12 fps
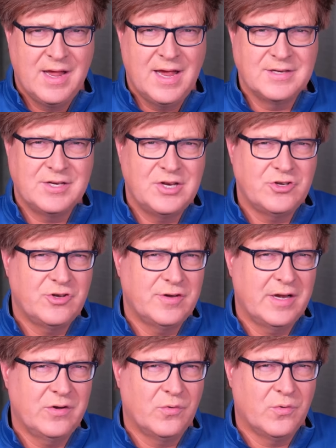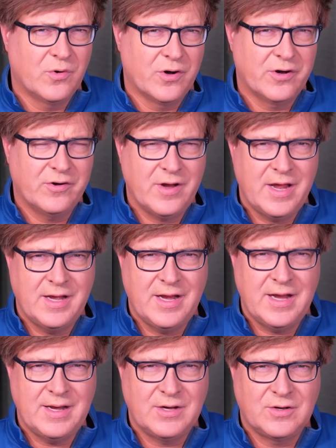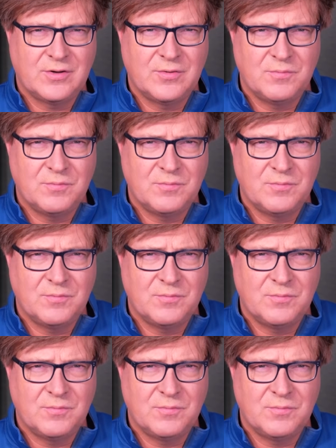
has issued an order in a